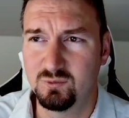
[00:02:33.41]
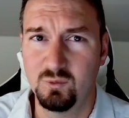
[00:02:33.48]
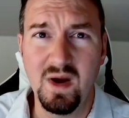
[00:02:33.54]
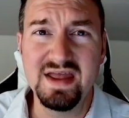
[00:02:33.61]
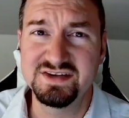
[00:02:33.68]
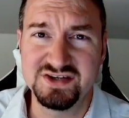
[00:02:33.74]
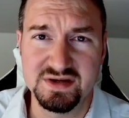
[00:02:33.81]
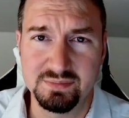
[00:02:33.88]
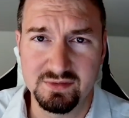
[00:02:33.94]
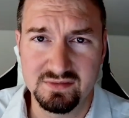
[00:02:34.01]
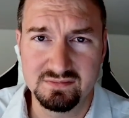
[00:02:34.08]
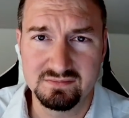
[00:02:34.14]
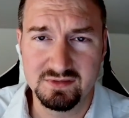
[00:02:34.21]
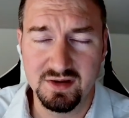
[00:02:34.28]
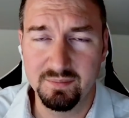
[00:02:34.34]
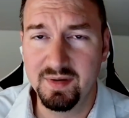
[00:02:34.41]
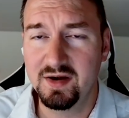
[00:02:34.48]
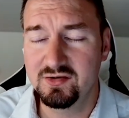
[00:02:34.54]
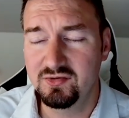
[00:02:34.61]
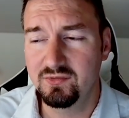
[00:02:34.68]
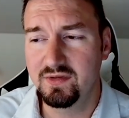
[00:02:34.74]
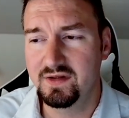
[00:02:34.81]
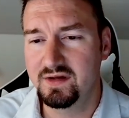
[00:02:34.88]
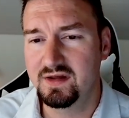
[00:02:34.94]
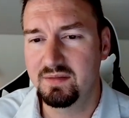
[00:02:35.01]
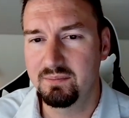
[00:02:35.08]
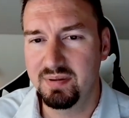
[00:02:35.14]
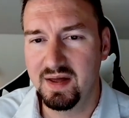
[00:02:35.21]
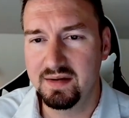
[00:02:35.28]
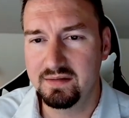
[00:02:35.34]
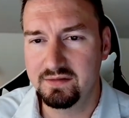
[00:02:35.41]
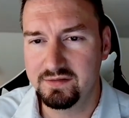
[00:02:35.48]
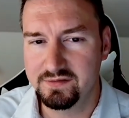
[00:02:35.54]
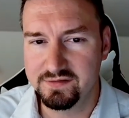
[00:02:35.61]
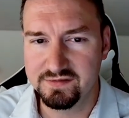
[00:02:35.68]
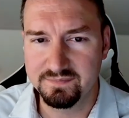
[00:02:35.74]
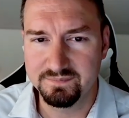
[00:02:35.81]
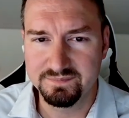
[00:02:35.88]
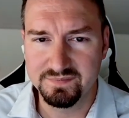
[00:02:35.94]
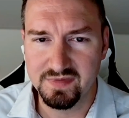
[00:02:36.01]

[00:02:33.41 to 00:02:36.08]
way cheaper compared to the competitors.